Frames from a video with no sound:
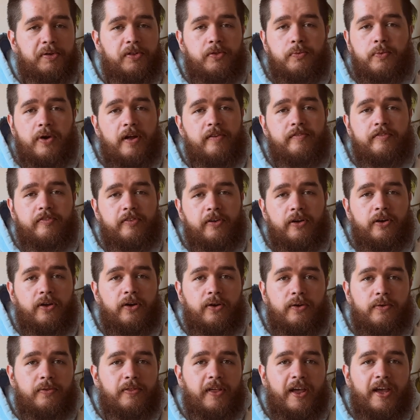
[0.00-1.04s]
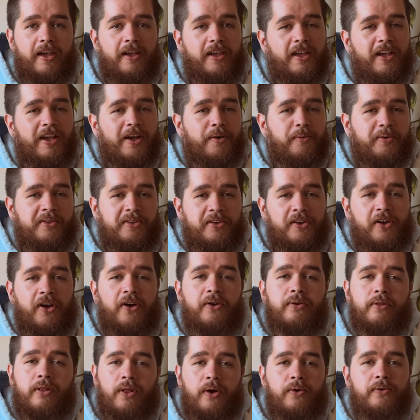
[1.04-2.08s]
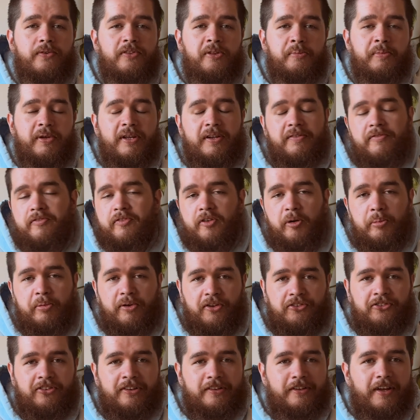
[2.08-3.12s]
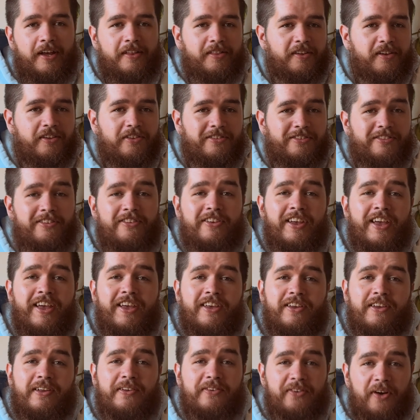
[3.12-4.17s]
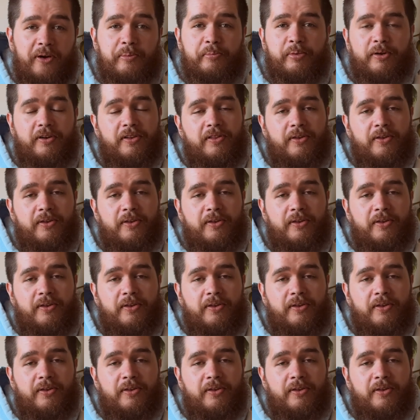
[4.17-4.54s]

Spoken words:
the one photo that when you go load them in for a project like this, you don't put in